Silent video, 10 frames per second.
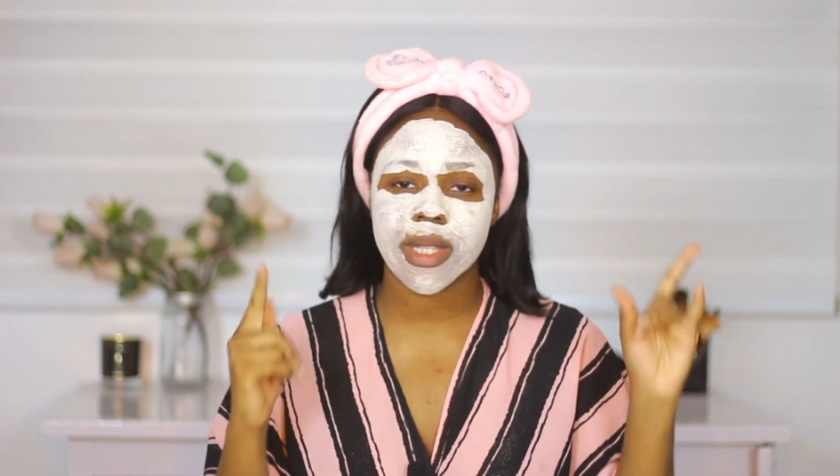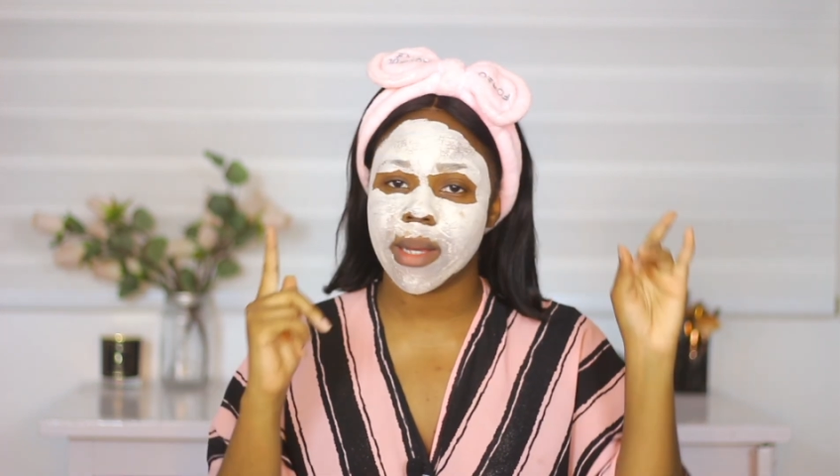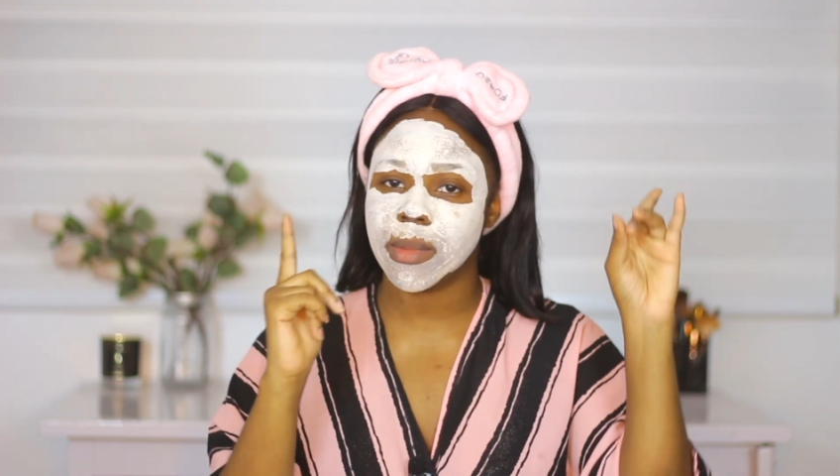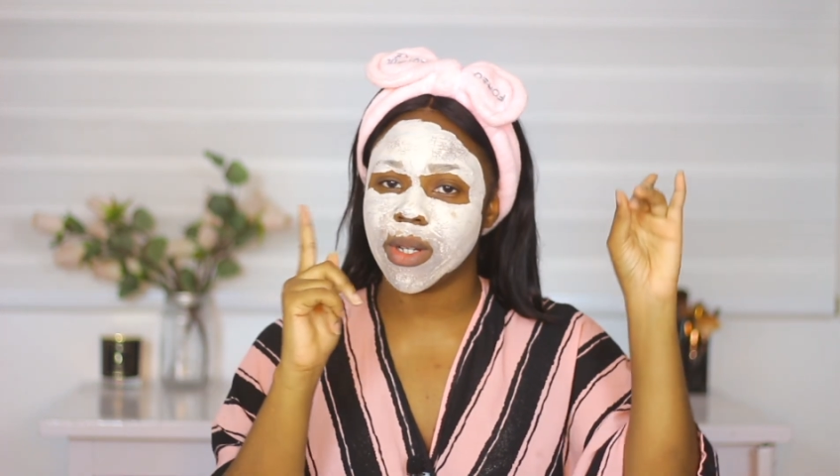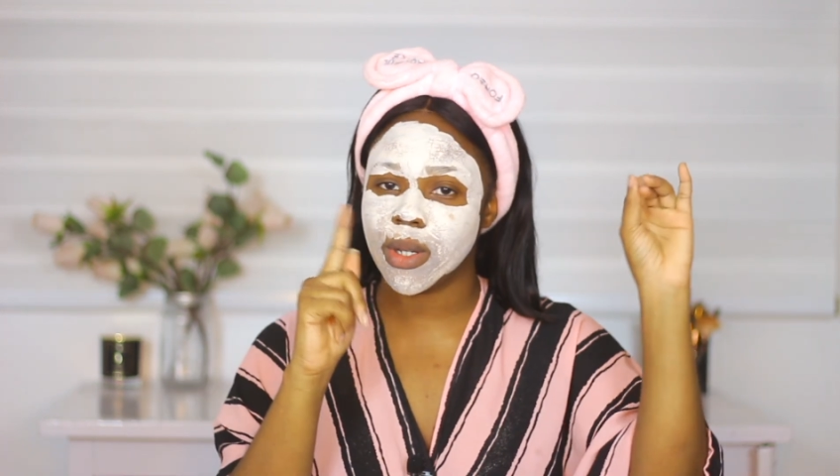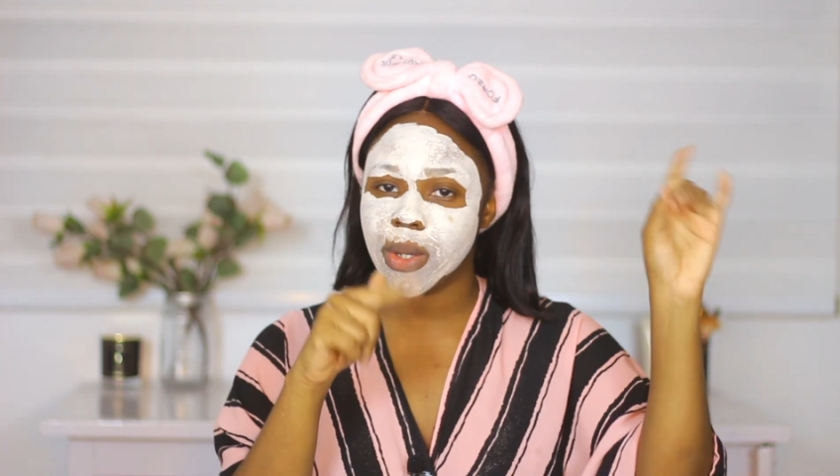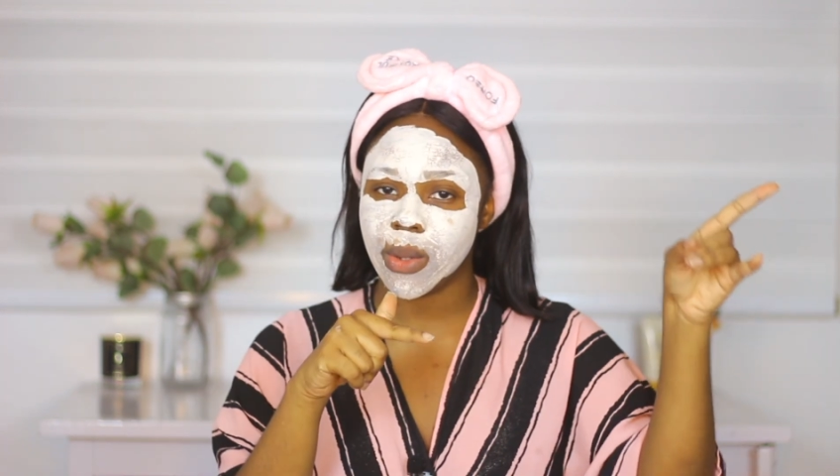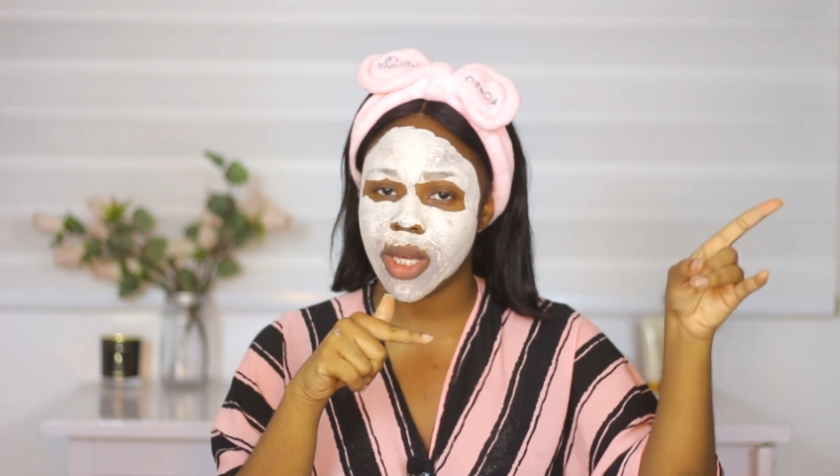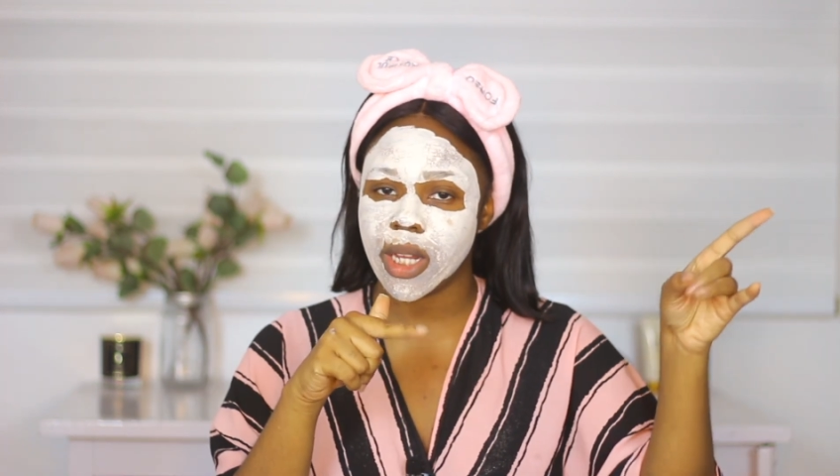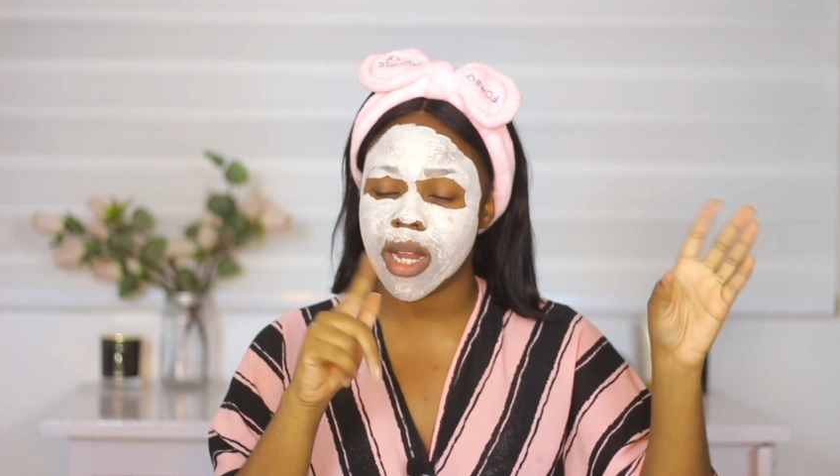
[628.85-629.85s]
So I'm going to
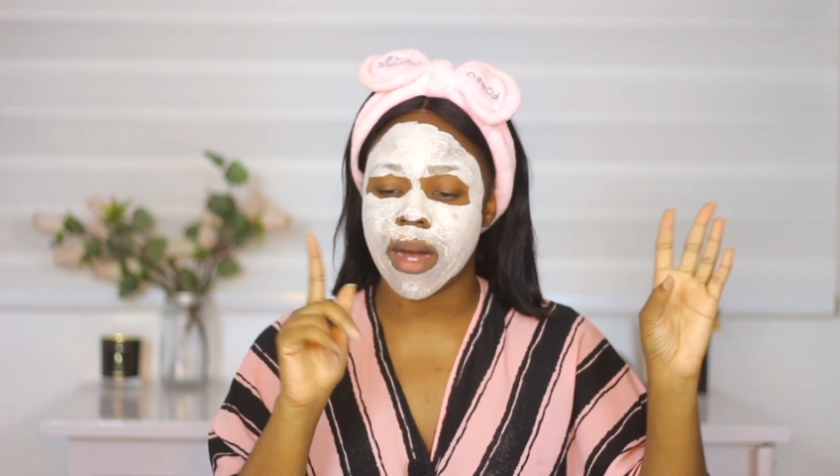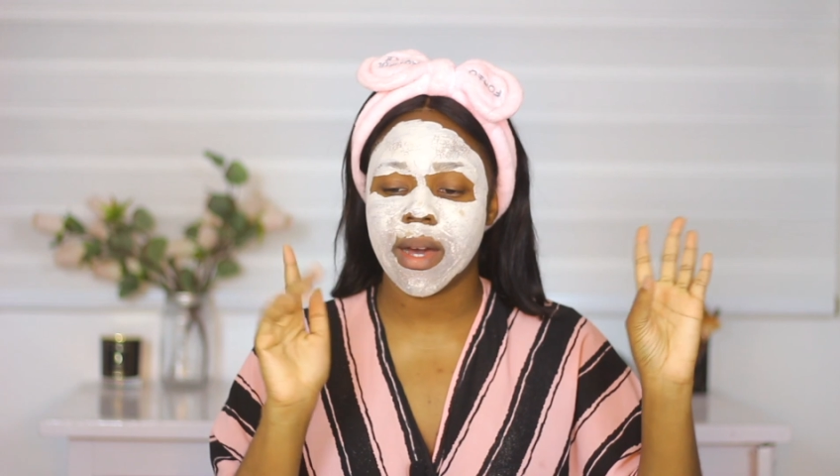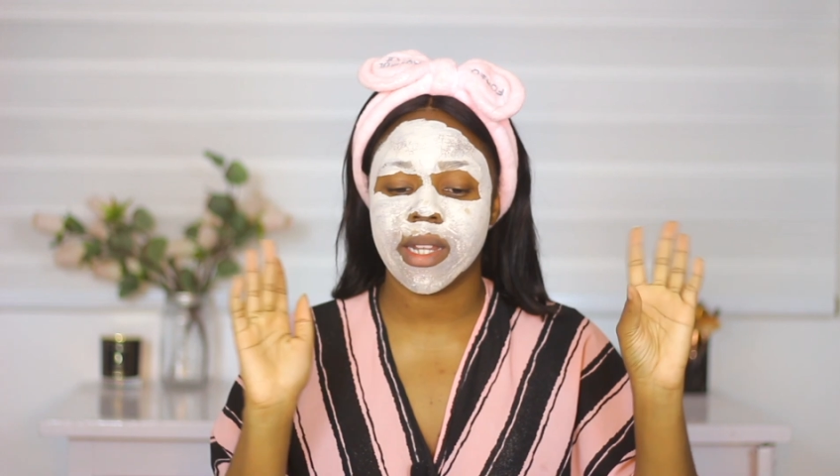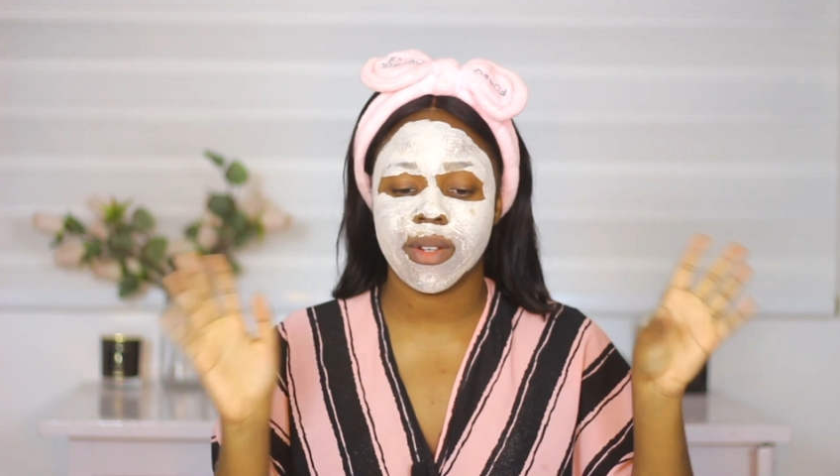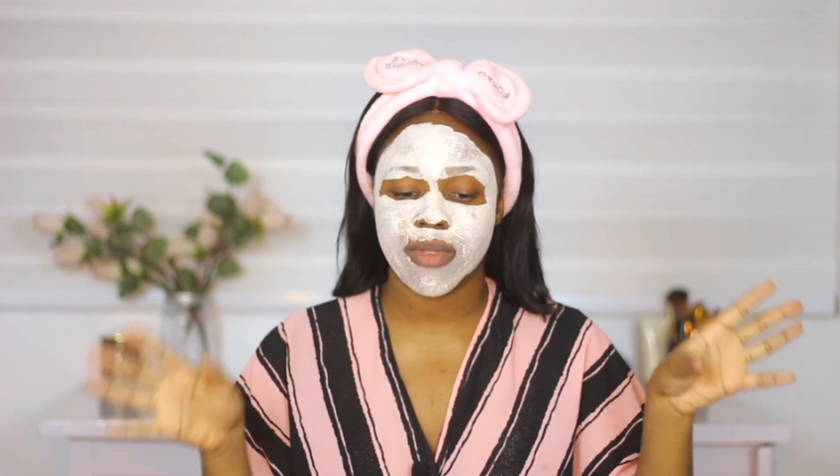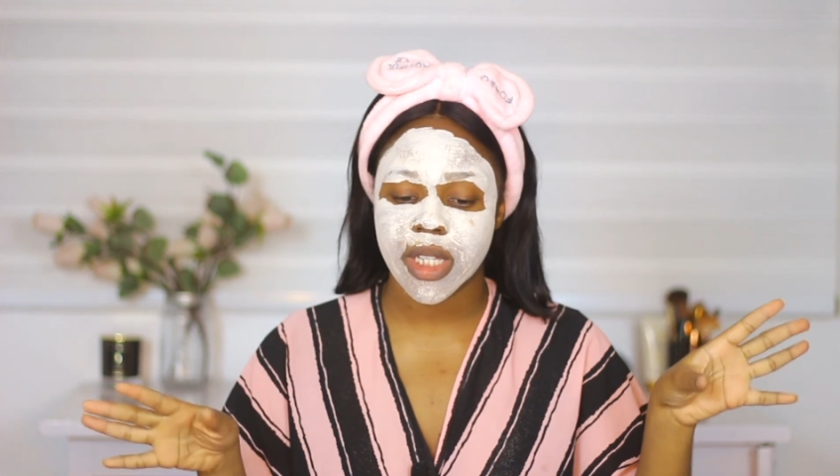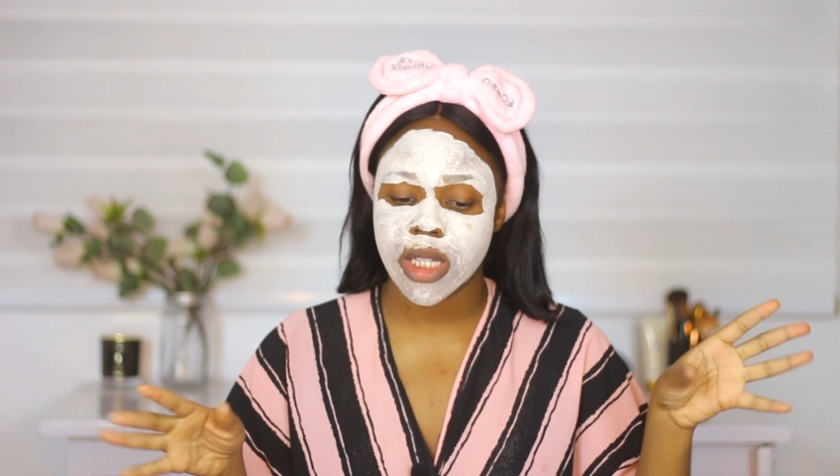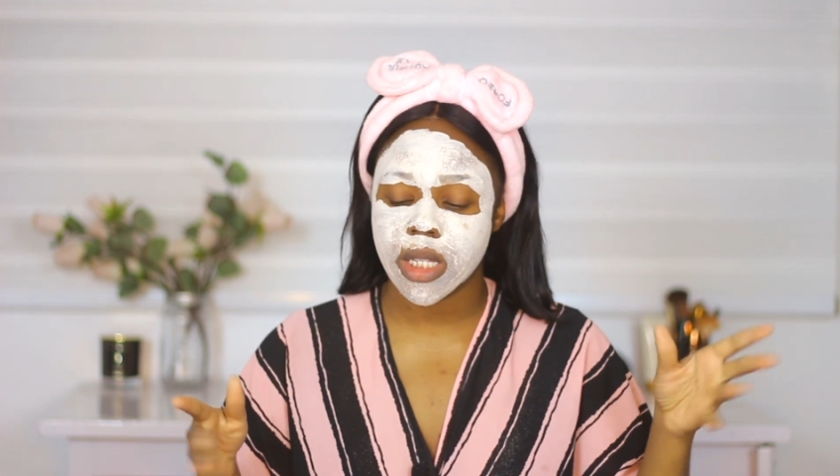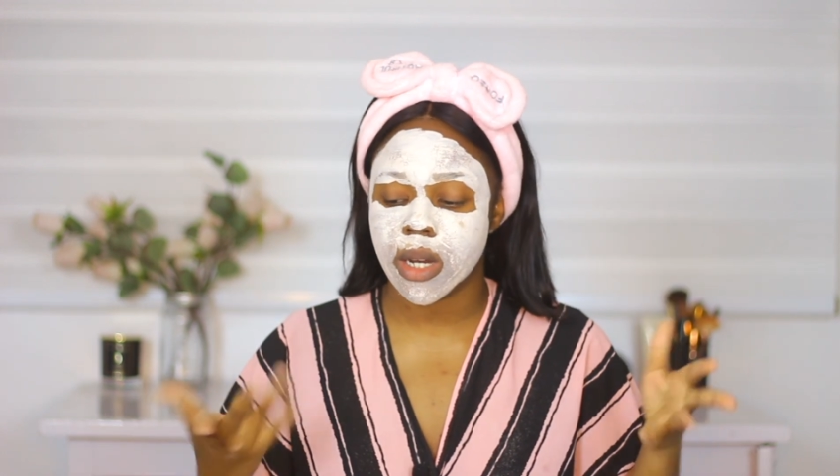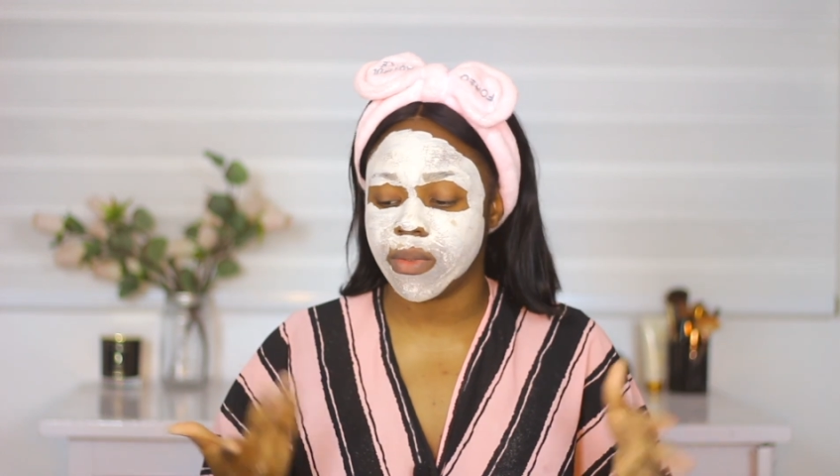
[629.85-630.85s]
go in now and then
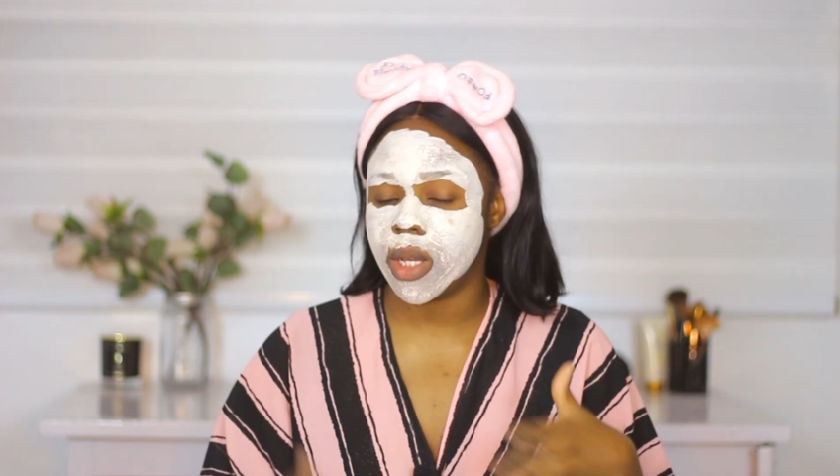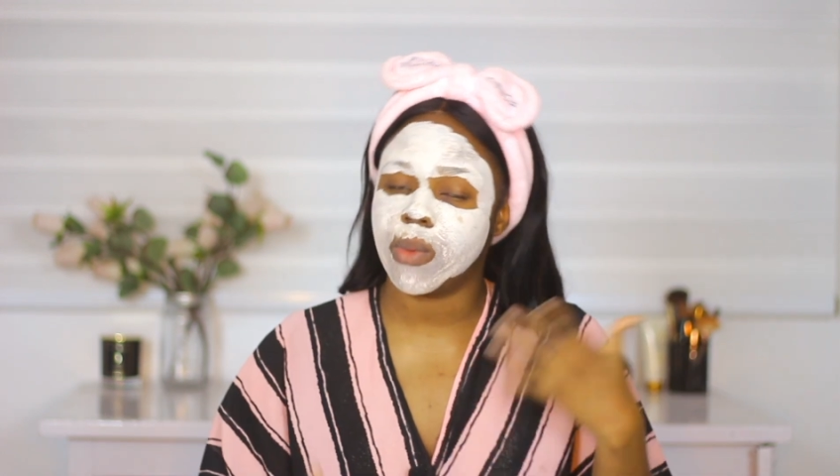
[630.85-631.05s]
rinse it off.